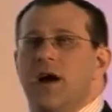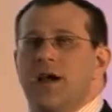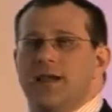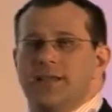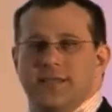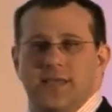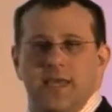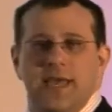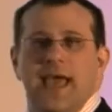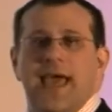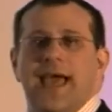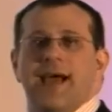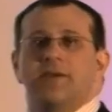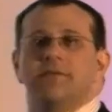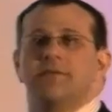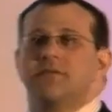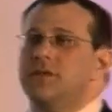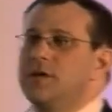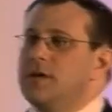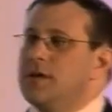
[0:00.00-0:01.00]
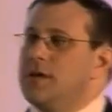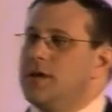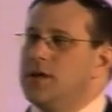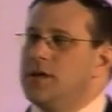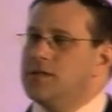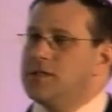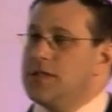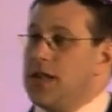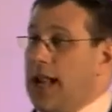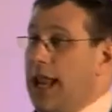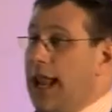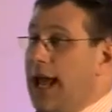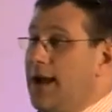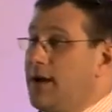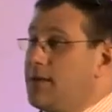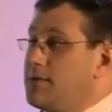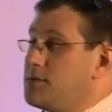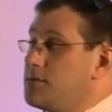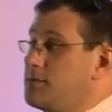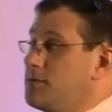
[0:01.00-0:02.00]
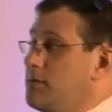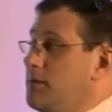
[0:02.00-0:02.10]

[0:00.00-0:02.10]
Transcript: IT out to cloud,